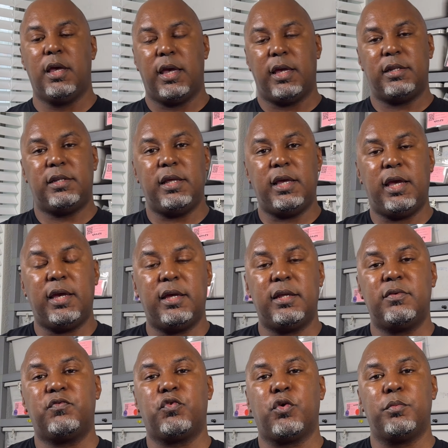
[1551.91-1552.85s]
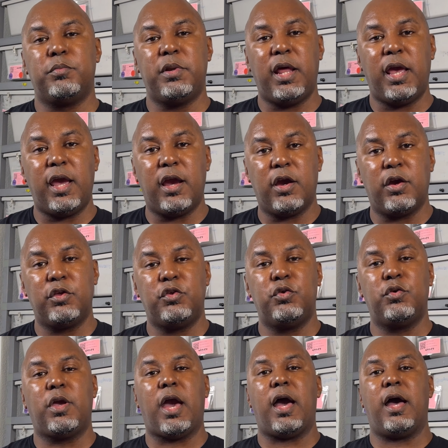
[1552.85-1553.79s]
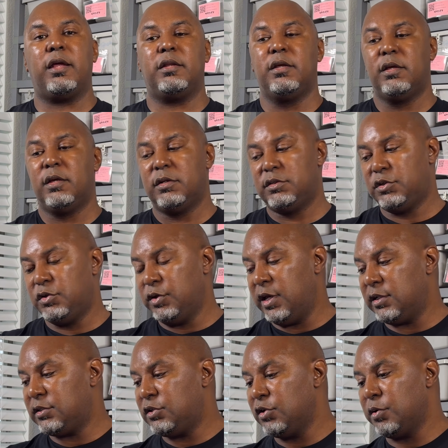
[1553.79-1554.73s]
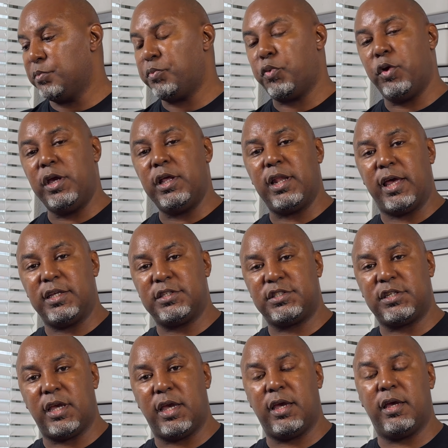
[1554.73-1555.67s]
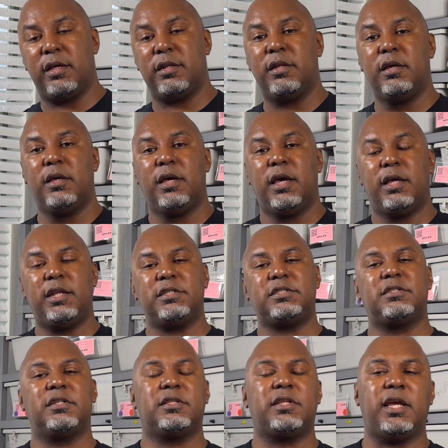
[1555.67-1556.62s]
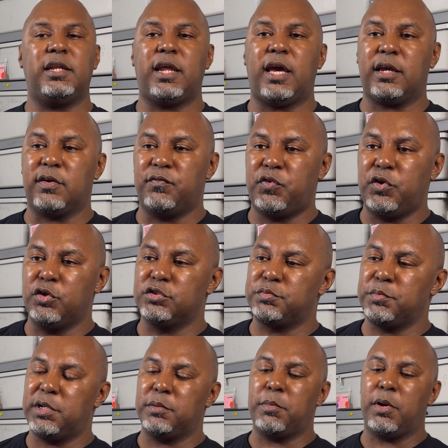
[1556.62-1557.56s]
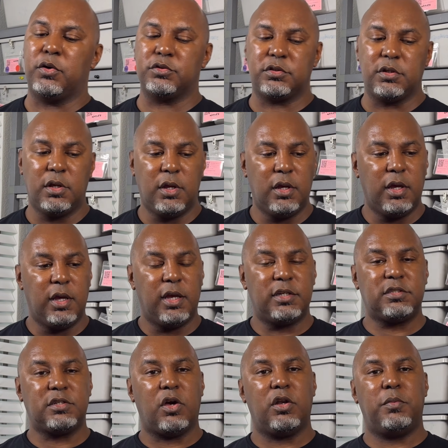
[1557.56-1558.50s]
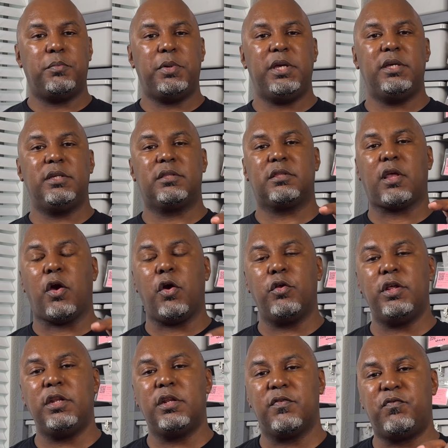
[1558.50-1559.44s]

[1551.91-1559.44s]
And then from there, you got to get to the pre-lay shed. And this is the thing that confused me the most. It's going to be 30 to